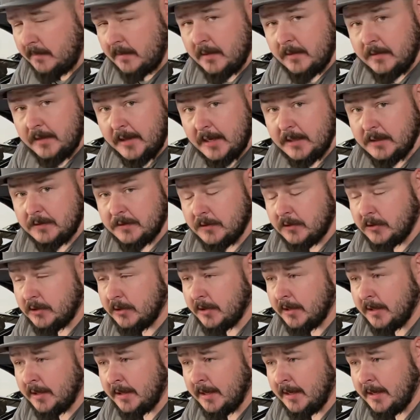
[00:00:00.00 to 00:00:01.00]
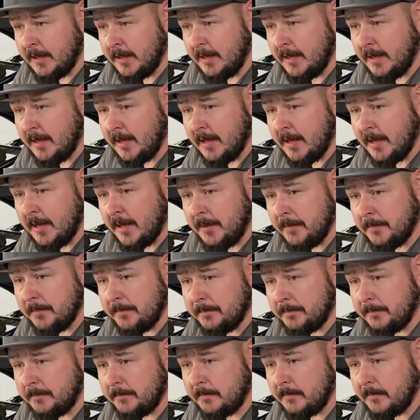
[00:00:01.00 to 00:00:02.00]
Thanks for tuning in.
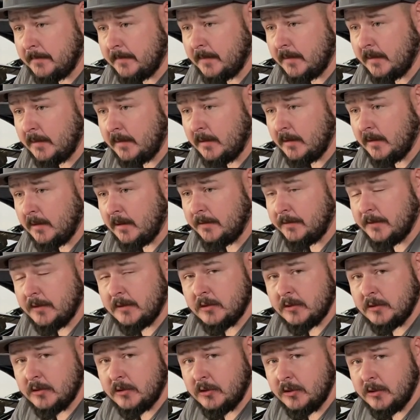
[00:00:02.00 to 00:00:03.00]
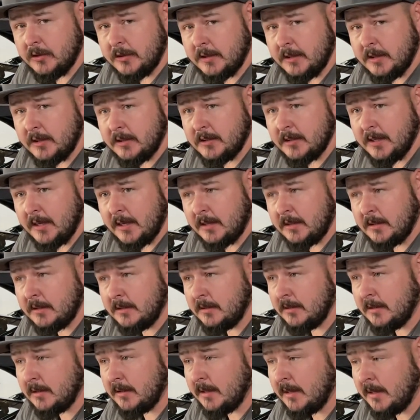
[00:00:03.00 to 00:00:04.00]
If you're new to the channel,
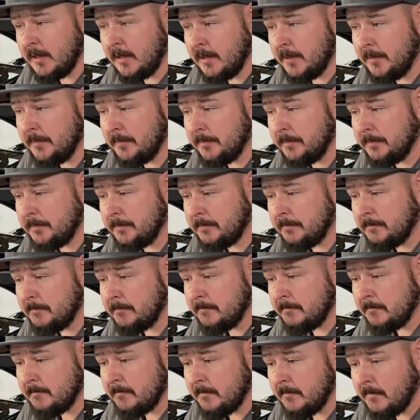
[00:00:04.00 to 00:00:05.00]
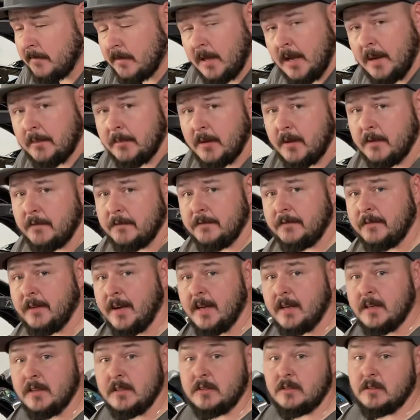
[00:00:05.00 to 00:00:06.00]
I'm not
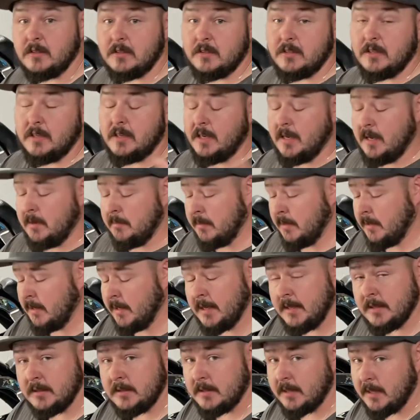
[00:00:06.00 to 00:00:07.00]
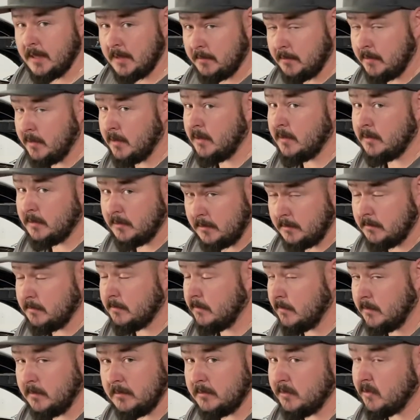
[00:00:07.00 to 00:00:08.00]
fat, it's just the camera, it adds 10 pounds.
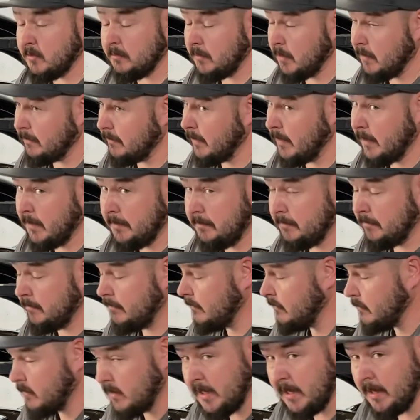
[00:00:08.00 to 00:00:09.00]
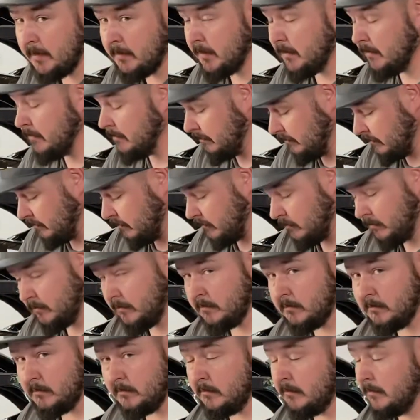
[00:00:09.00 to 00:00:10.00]
So I'm not fat, camera.
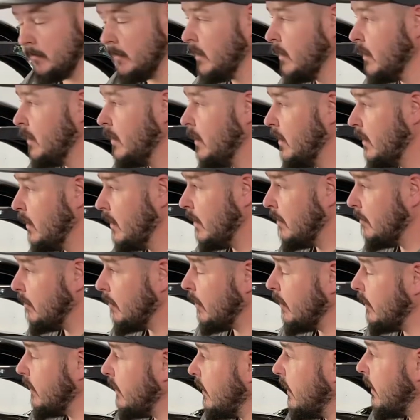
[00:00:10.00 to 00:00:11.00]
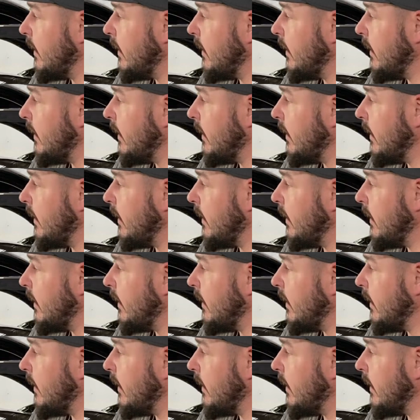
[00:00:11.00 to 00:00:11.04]
But